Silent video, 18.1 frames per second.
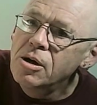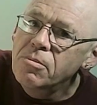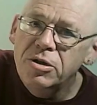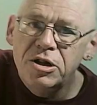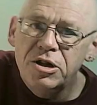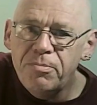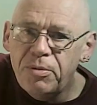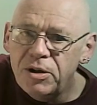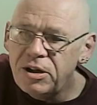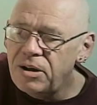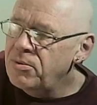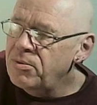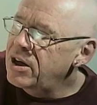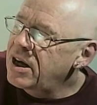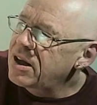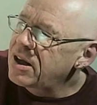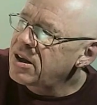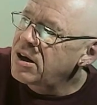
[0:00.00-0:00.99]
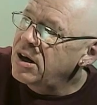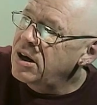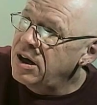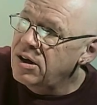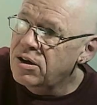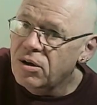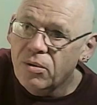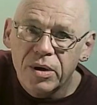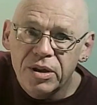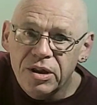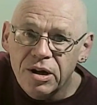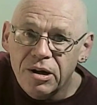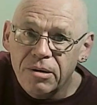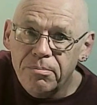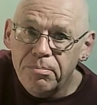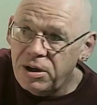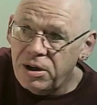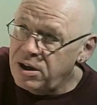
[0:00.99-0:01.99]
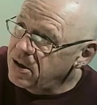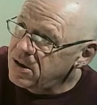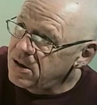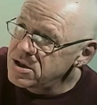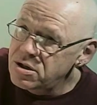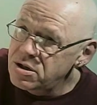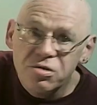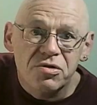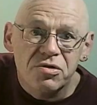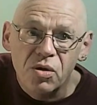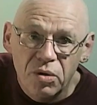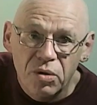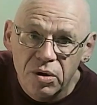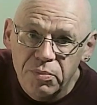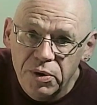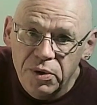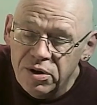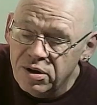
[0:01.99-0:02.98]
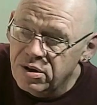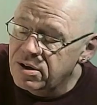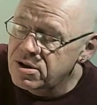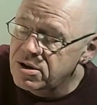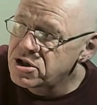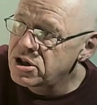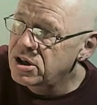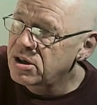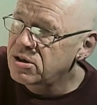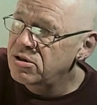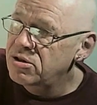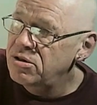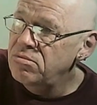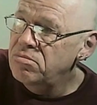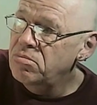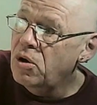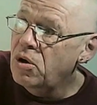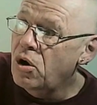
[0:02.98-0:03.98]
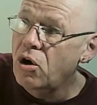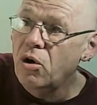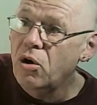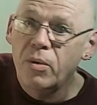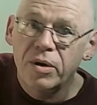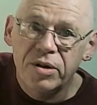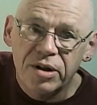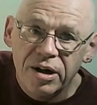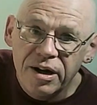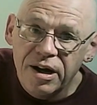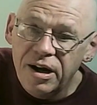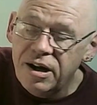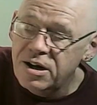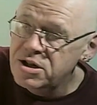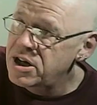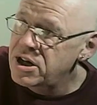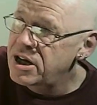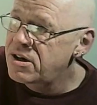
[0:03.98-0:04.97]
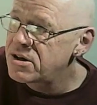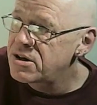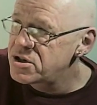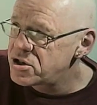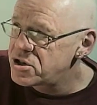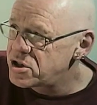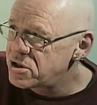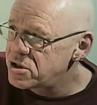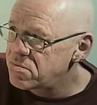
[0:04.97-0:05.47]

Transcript: But you put them together either with their peers, so with other children, or with their caretakers,